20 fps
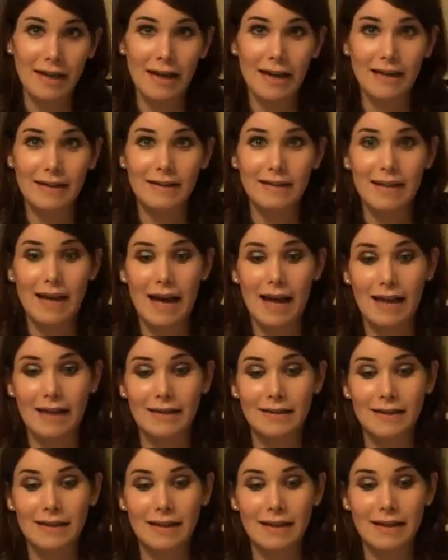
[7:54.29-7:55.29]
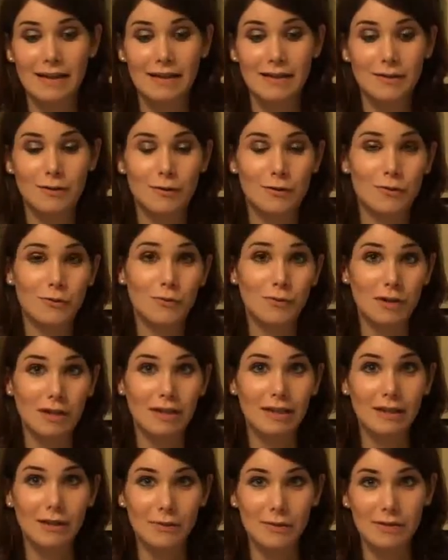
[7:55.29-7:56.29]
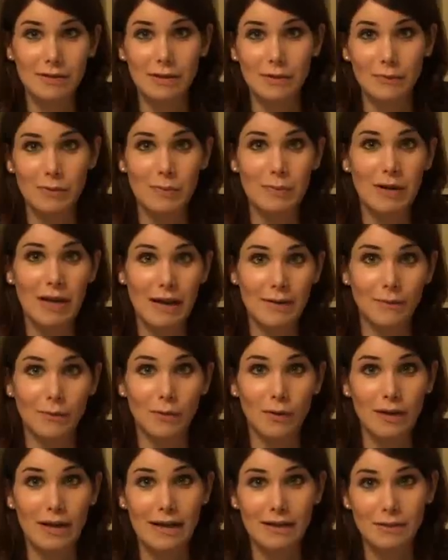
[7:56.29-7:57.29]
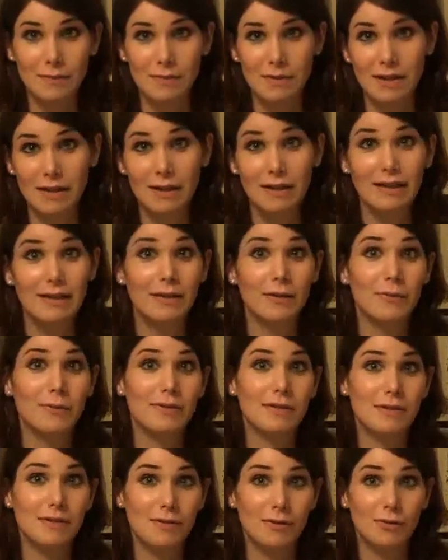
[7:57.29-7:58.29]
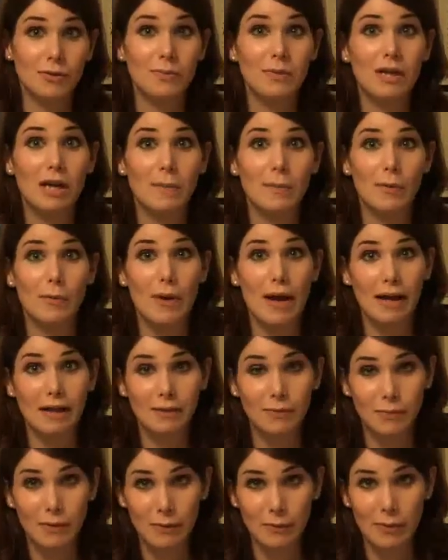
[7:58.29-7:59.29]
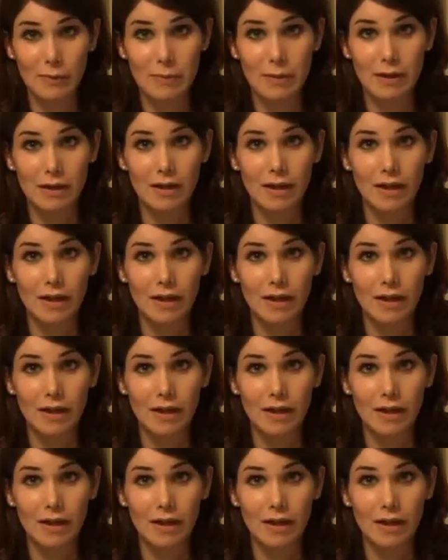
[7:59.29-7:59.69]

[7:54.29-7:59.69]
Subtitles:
and that it is through the clitoris that women have orgasms, and clitorises do become erect when women